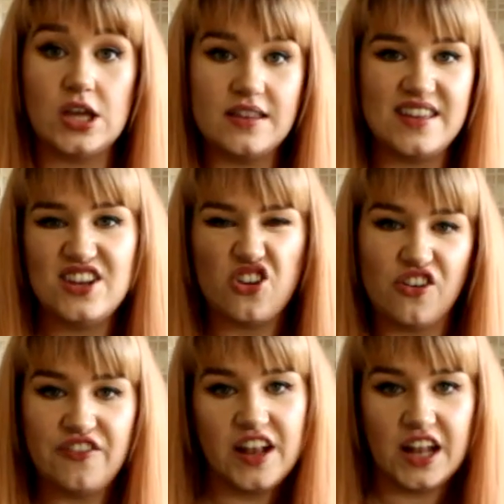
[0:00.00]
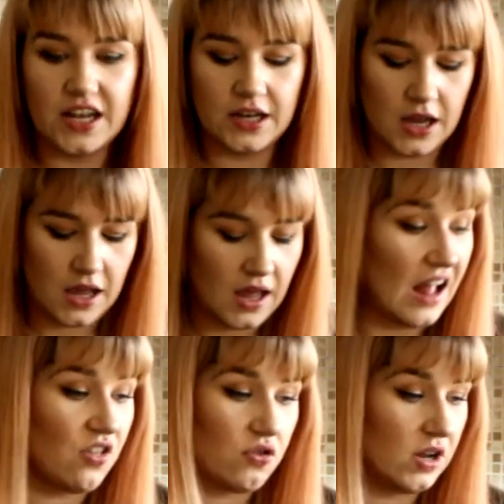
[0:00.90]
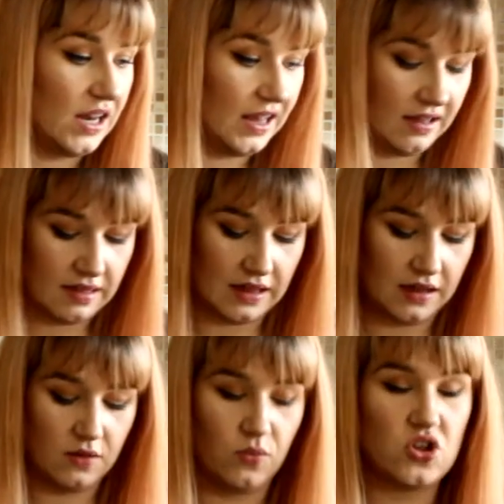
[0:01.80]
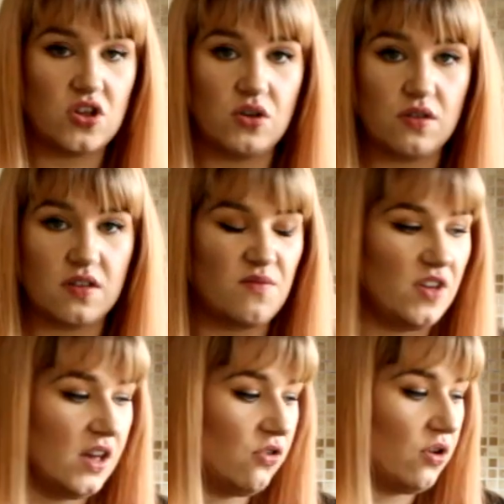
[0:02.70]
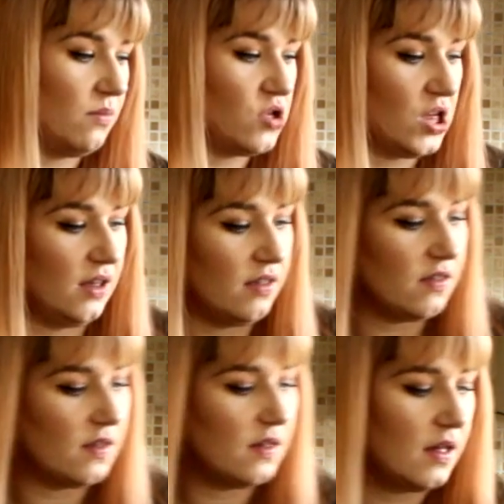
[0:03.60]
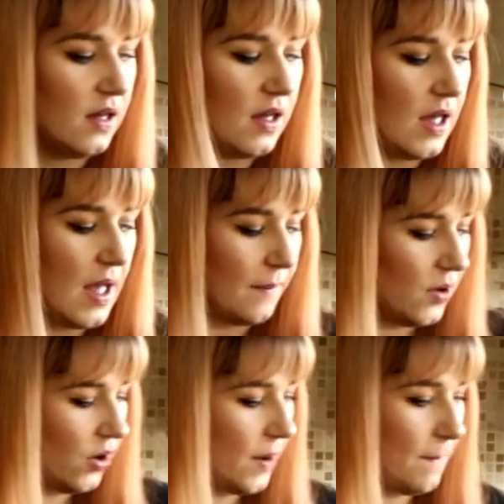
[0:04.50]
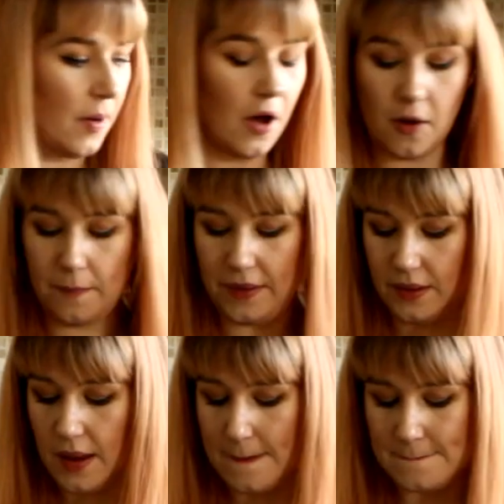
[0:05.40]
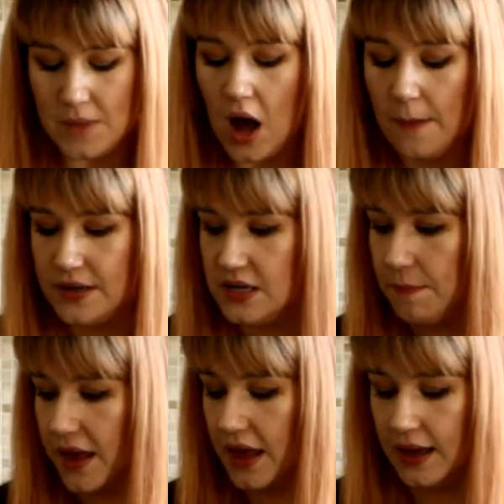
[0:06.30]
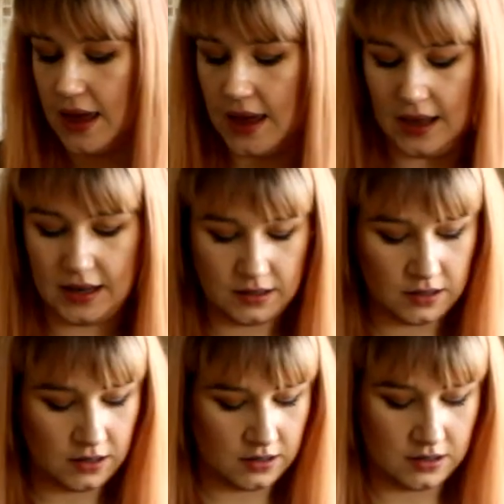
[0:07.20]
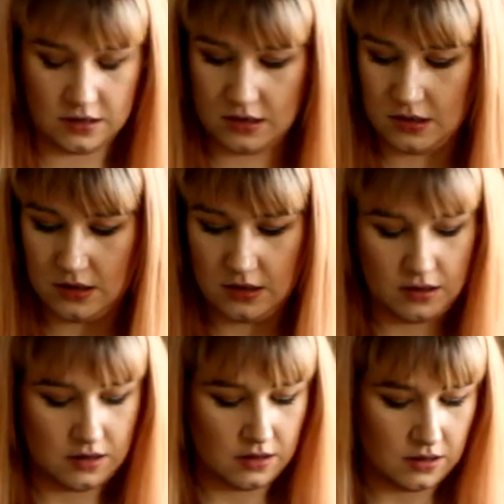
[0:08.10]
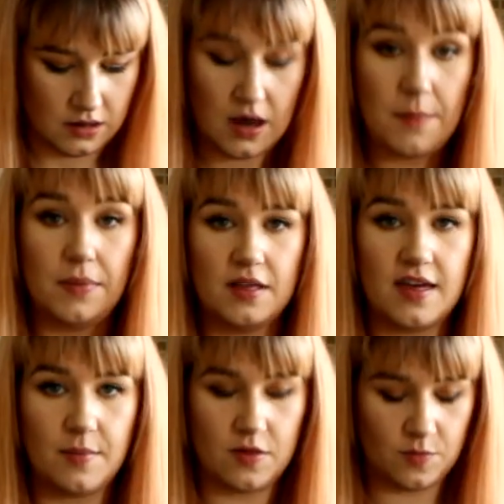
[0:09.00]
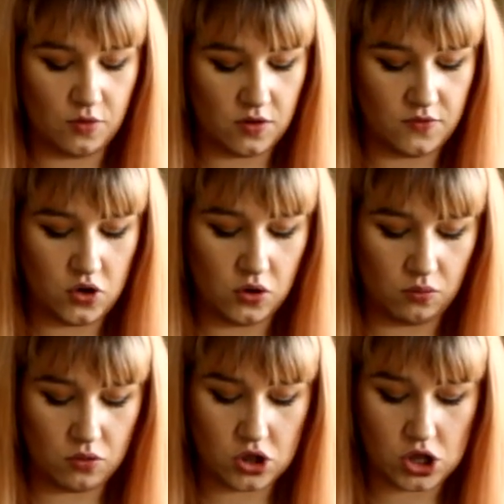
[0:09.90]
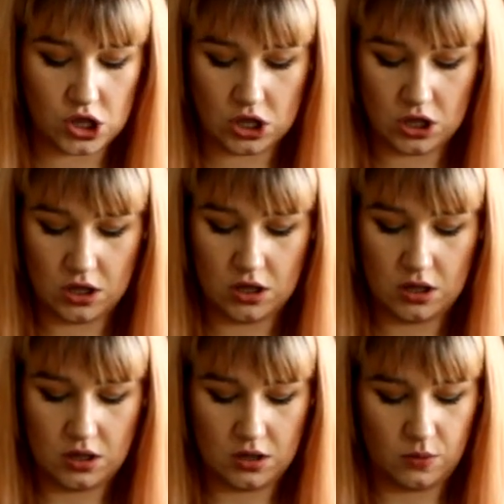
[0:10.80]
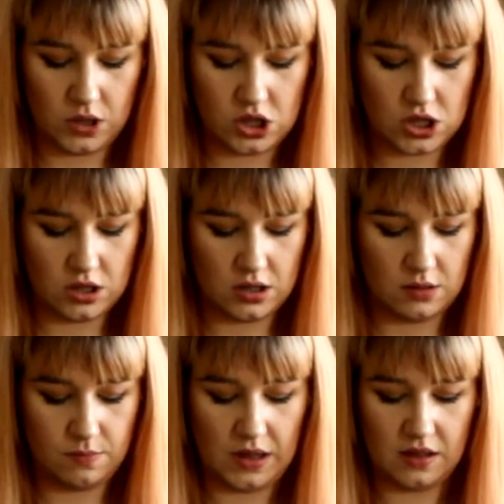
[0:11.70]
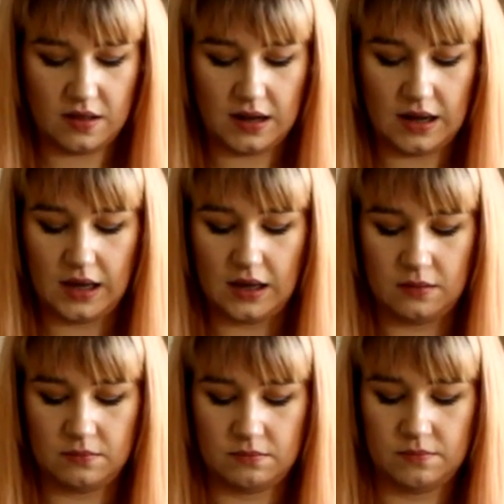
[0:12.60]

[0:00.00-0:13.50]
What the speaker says: cheesy dough filling. It's really easy. We're just using some vegan cream cheese. I'm gonna poppity-ping in a couple of tablespoons of nooch, which basically